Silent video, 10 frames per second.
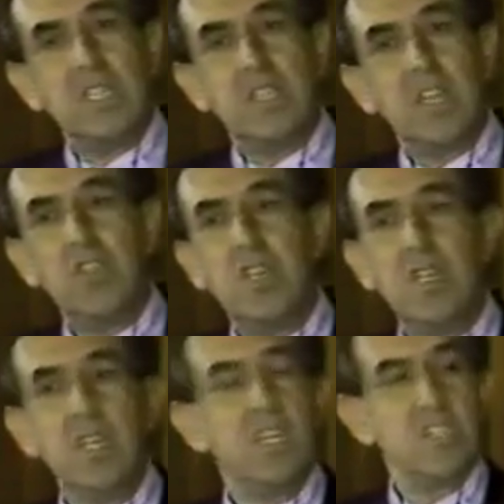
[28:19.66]
Let's say 3
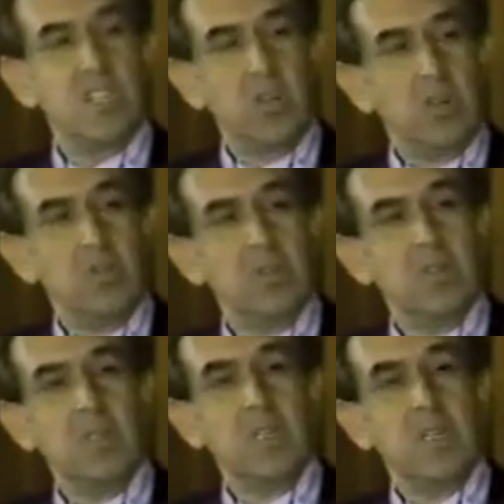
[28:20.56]
years ago,
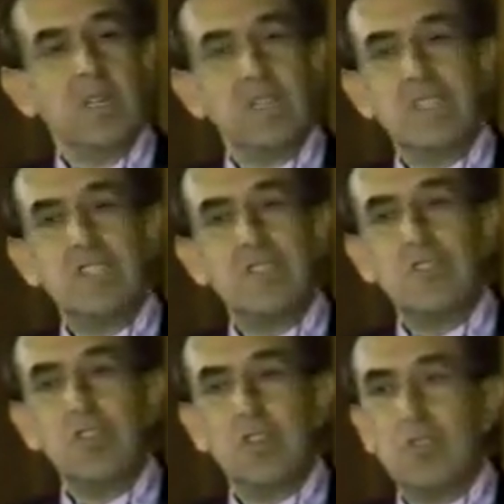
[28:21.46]
the
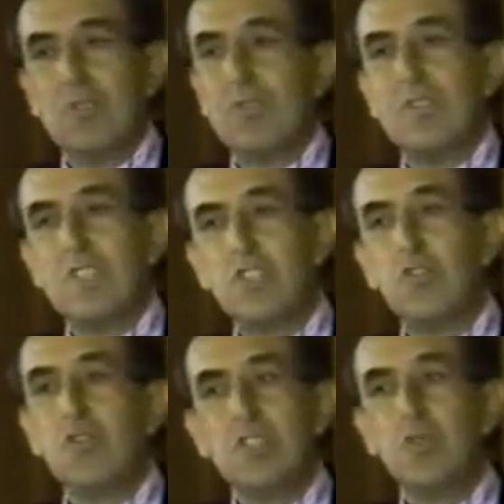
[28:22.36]

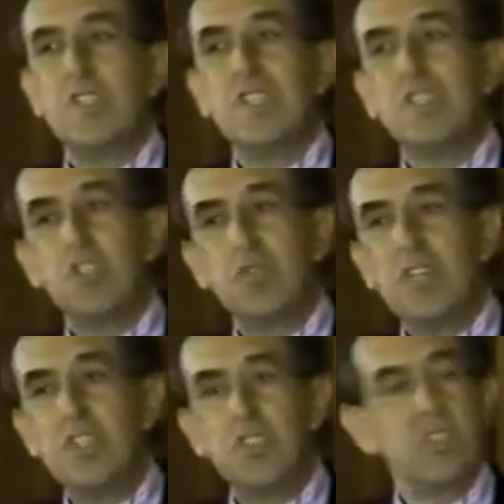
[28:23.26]
students were just so
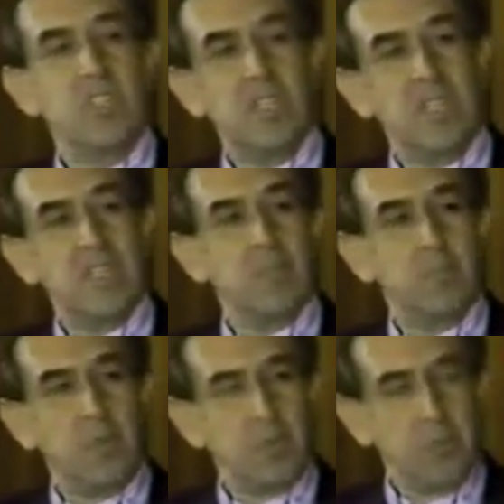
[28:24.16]
interested in
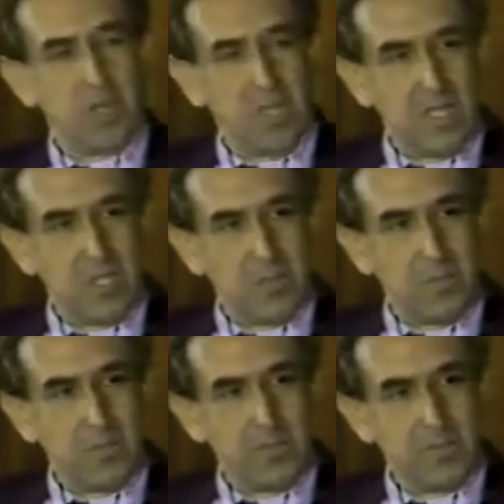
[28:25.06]
postmodernism.
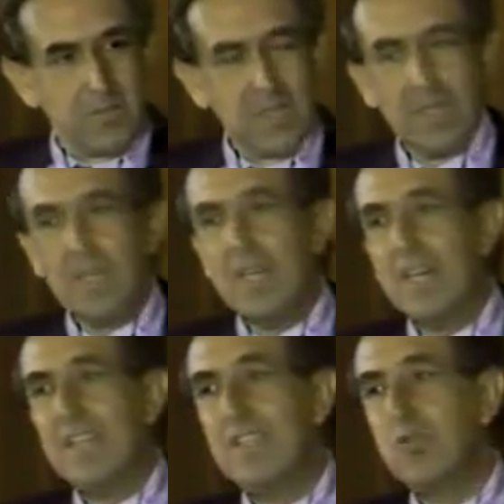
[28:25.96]

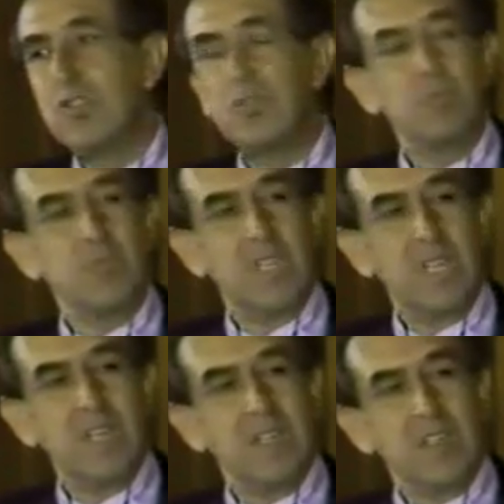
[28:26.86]
This was
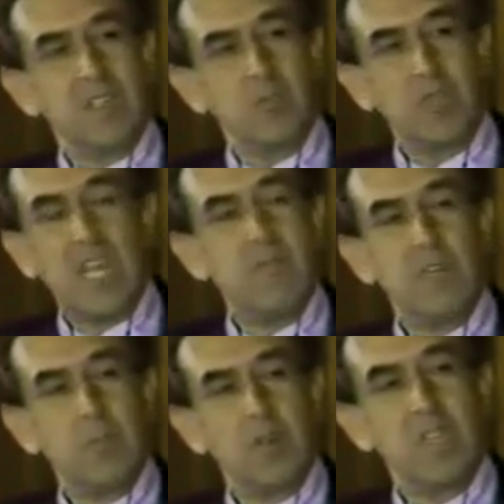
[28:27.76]
what
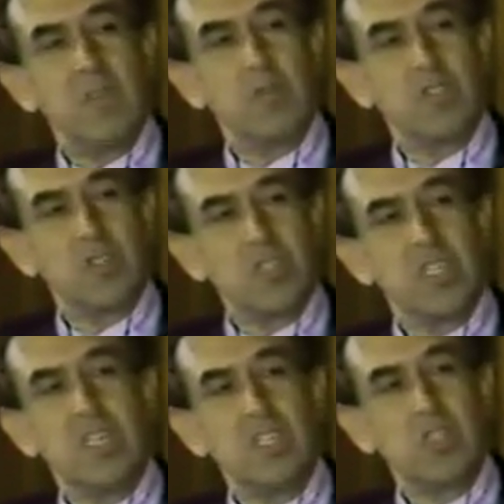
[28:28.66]
everybody was
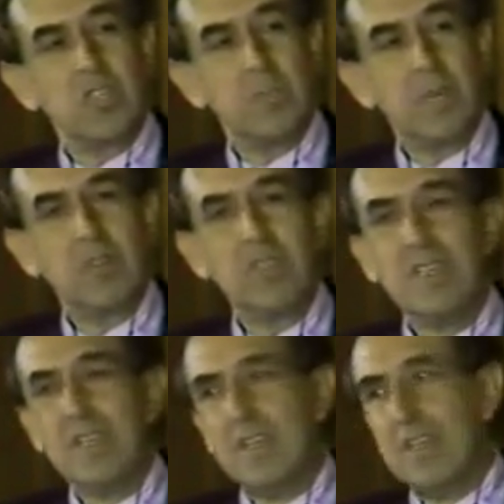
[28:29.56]
concerned, talked about.
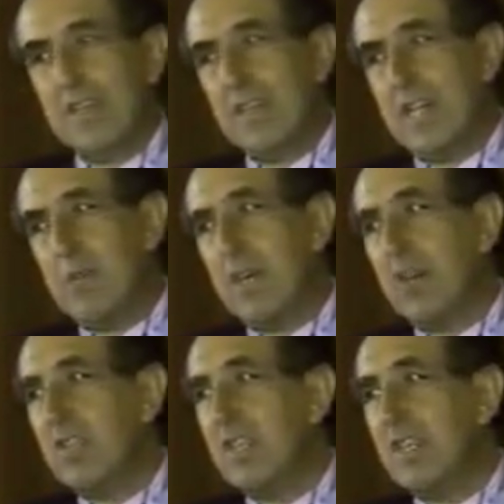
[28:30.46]

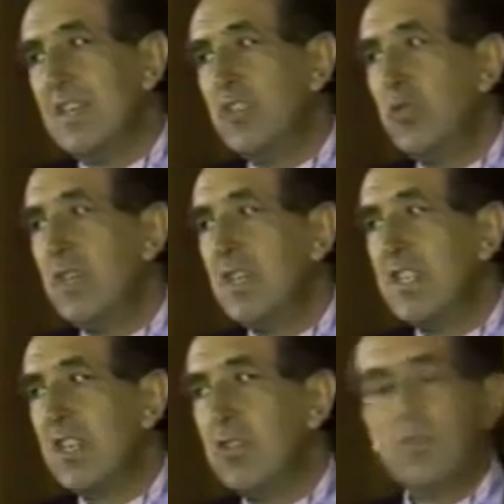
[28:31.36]
About 2
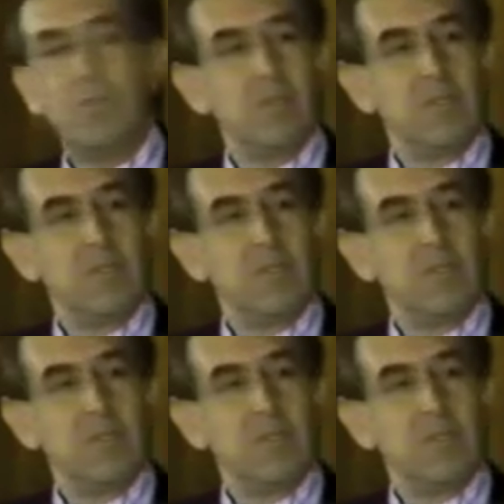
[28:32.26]
years ago,